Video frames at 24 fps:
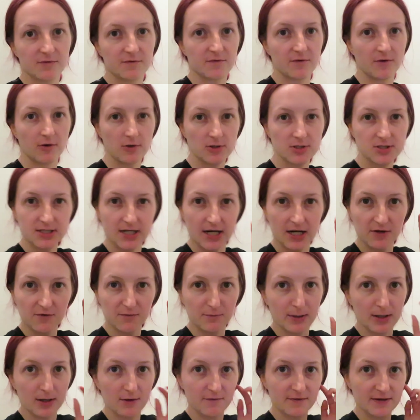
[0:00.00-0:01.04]
the first kind of
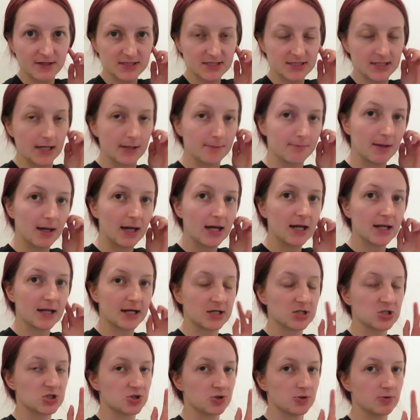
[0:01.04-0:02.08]
battle vest I made.
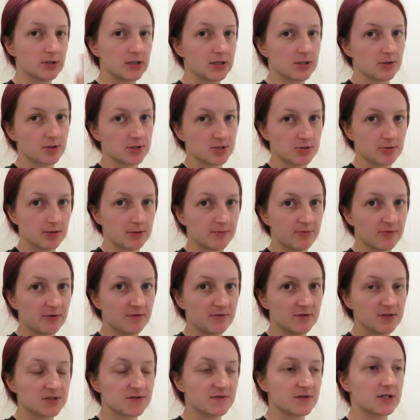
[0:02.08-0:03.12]
I showed it also in a
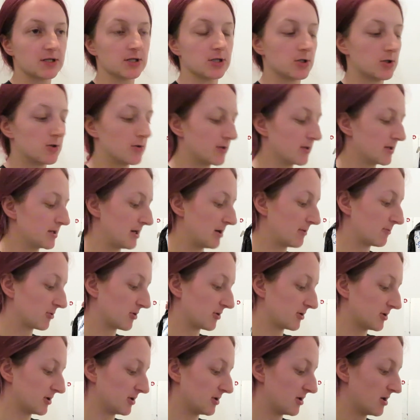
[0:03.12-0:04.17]
previous video. Now I'm
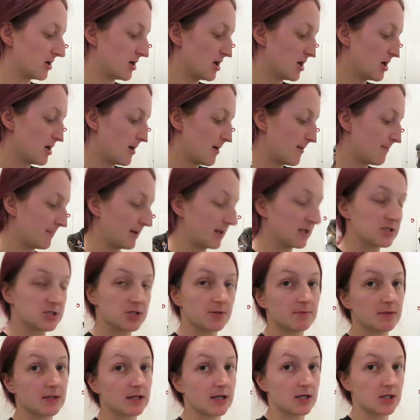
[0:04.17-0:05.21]
gonna paint
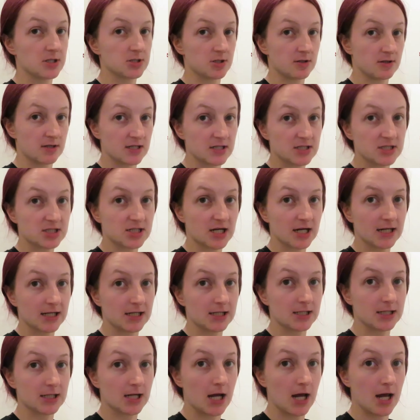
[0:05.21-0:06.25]
something else on this
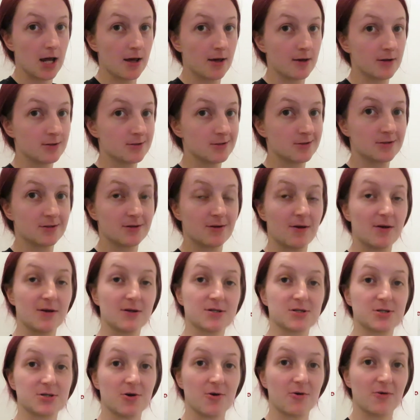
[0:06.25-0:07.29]
jacket.
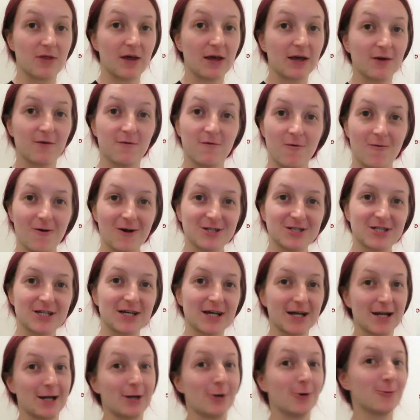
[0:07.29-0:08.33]
So thank you for
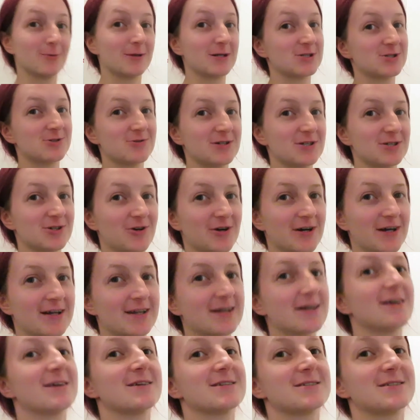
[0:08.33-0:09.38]
watching and I hope that you enjoy
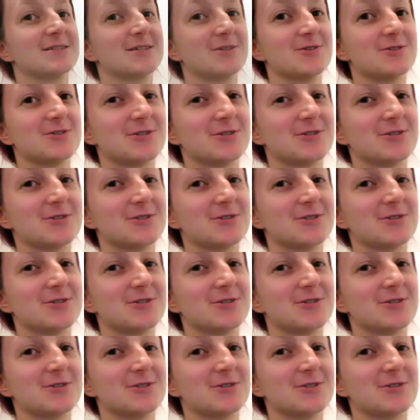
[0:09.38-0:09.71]
it. See you